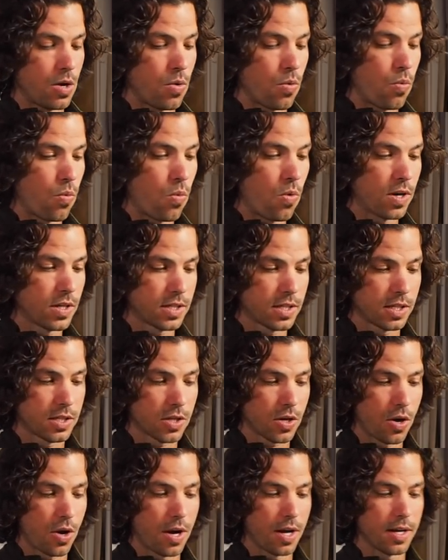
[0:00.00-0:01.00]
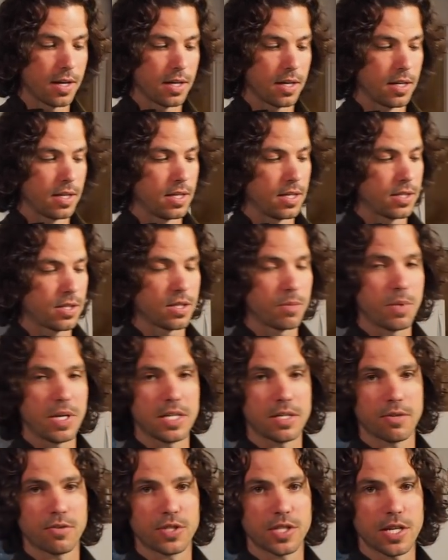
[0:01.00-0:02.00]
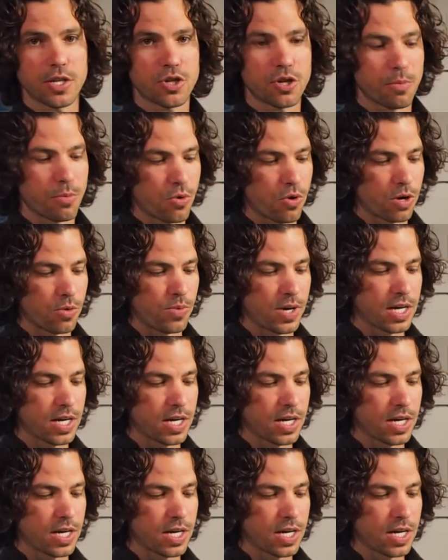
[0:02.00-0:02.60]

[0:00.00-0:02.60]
once it's on this piece of Sintra board,